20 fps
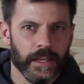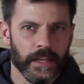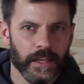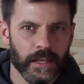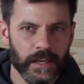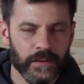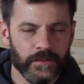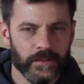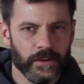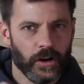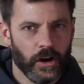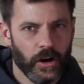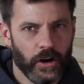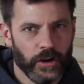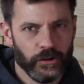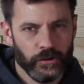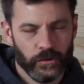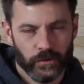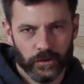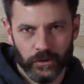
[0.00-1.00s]
even
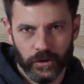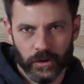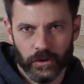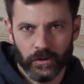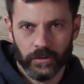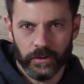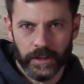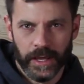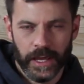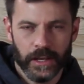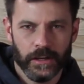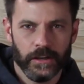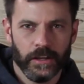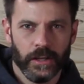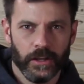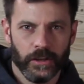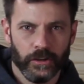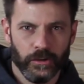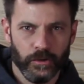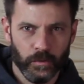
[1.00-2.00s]
on your local end,
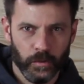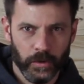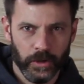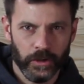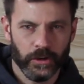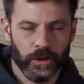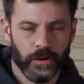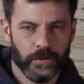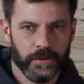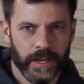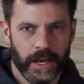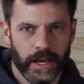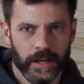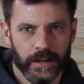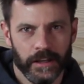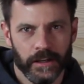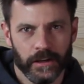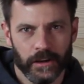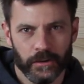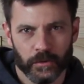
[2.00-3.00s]
you will go
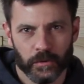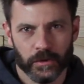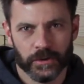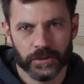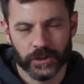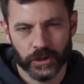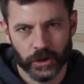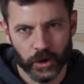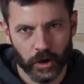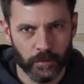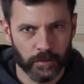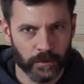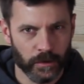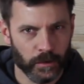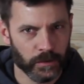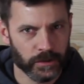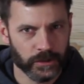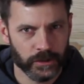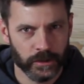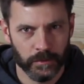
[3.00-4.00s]
dead. In other words, the
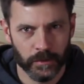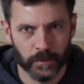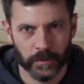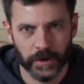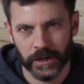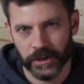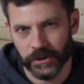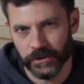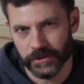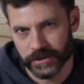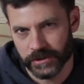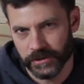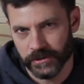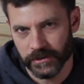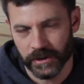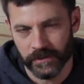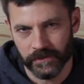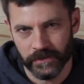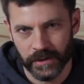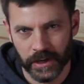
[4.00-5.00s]
GoPro will still be running, you'll
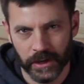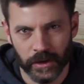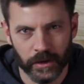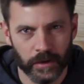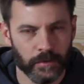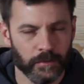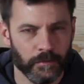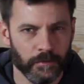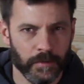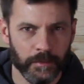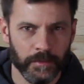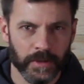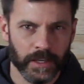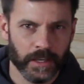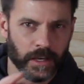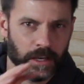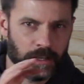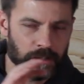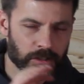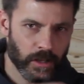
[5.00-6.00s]
still get video, but
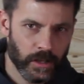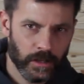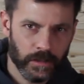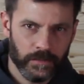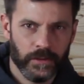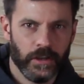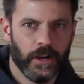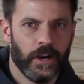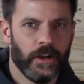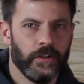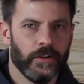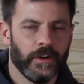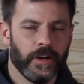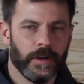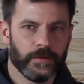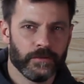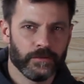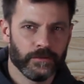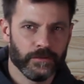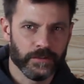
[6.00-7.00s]
because all of the audio
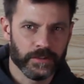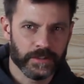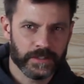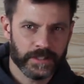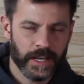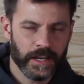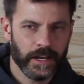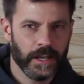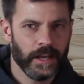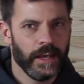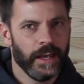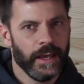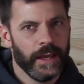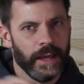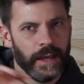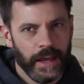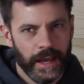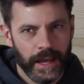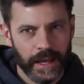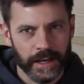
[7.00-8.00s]
comes through the Sena,
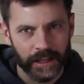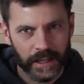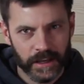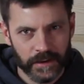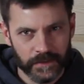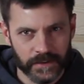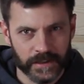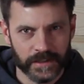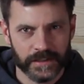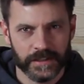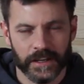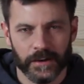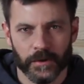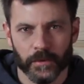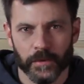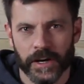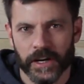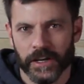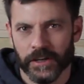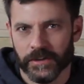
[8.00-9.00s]
and if the Sena
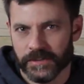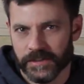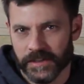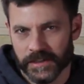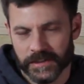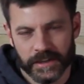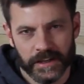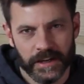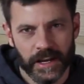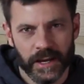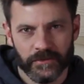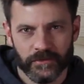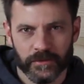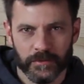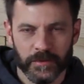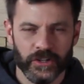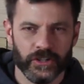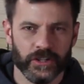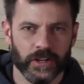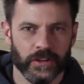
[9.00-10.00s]
radios disconnect
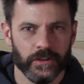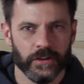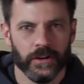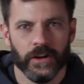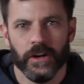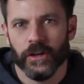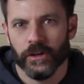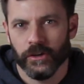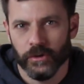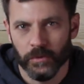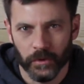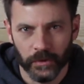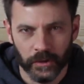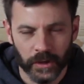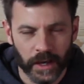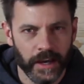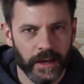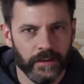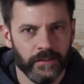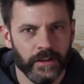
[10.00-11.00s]
from each other, you will
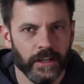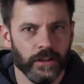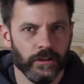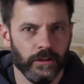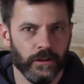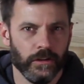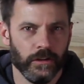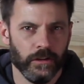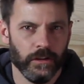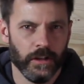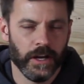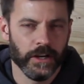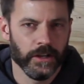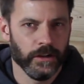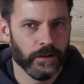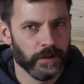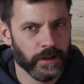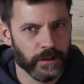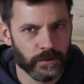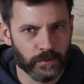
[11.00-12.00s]
not have any local
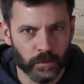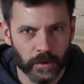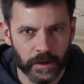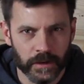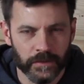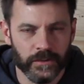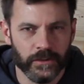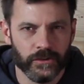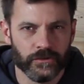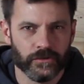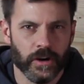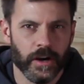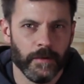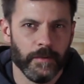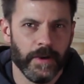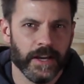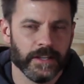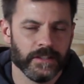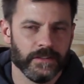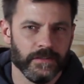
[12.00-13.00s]
audio. It's one of the
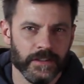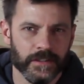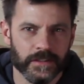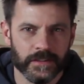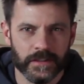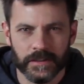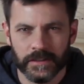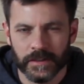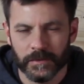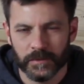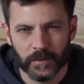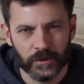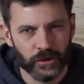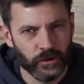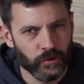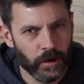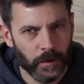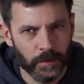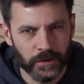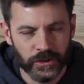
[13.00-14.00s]
drawbacks of these systems, but
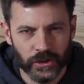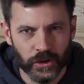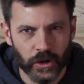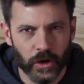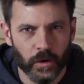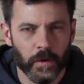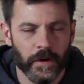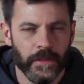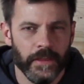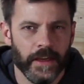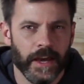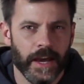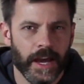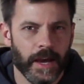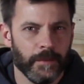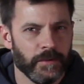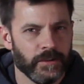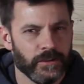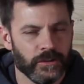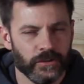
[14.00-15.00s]
you always know when that
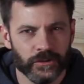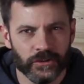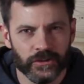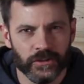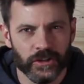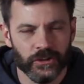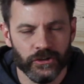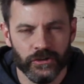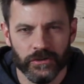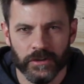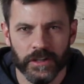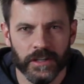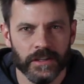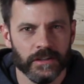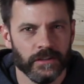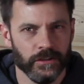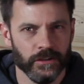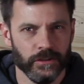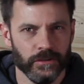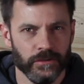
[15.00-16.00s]
happens, and there's things you can
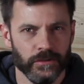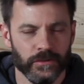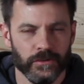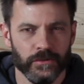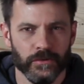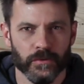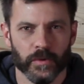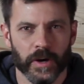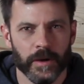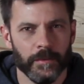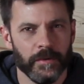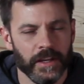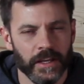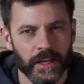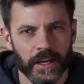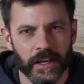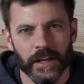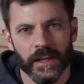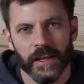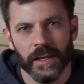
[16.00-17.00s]
easily do to
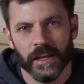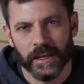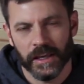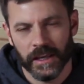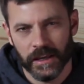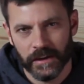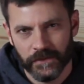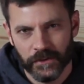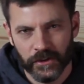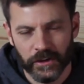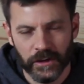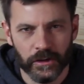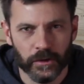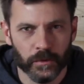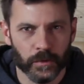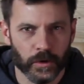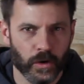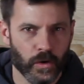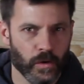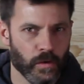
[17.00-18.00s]
remedy it if you need
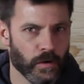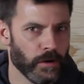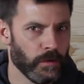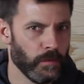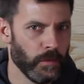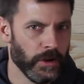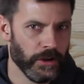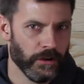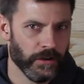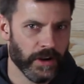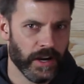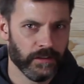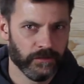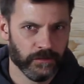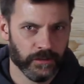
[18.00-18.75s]
to record when you're out of